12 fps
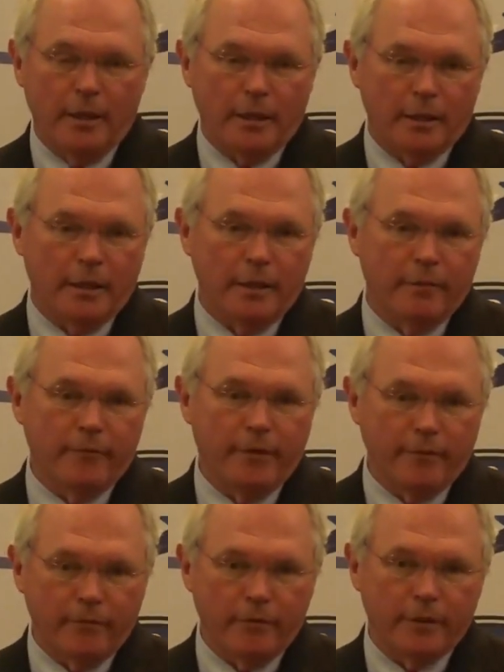a kind of
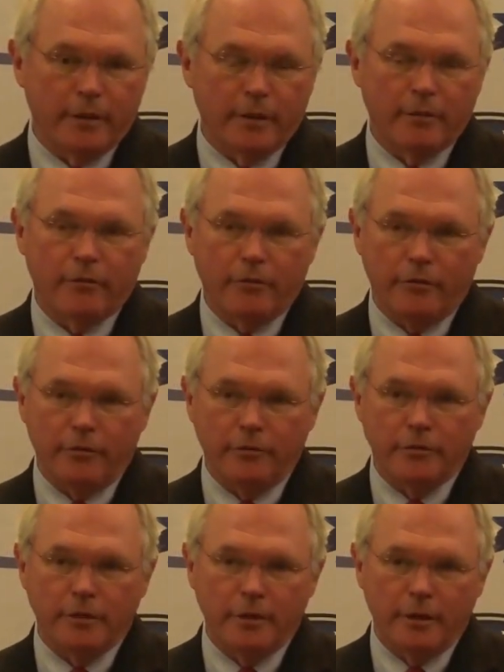different
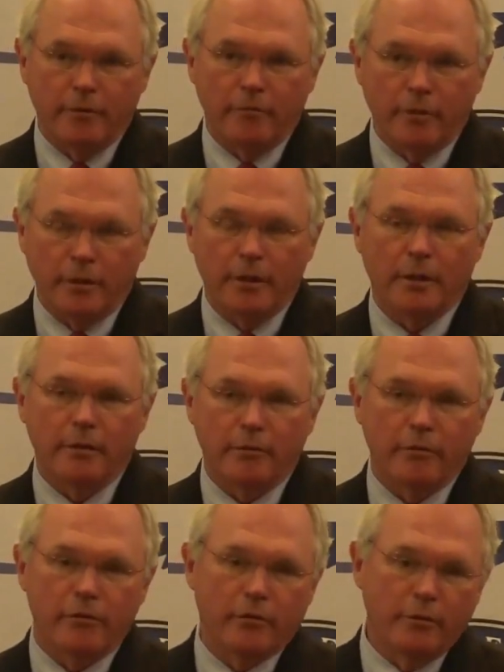constitution that really
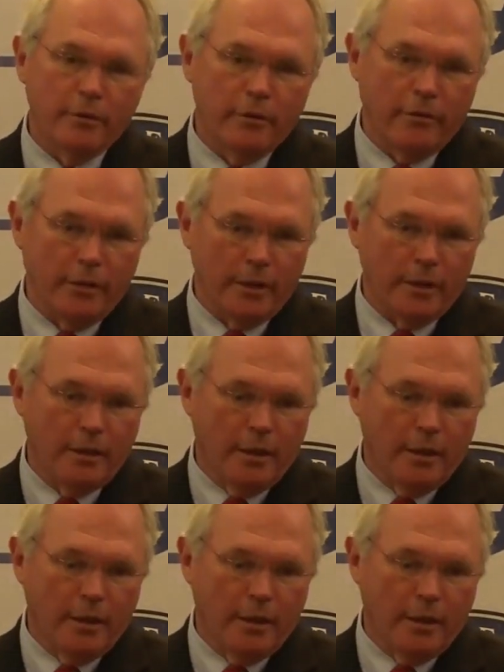understood the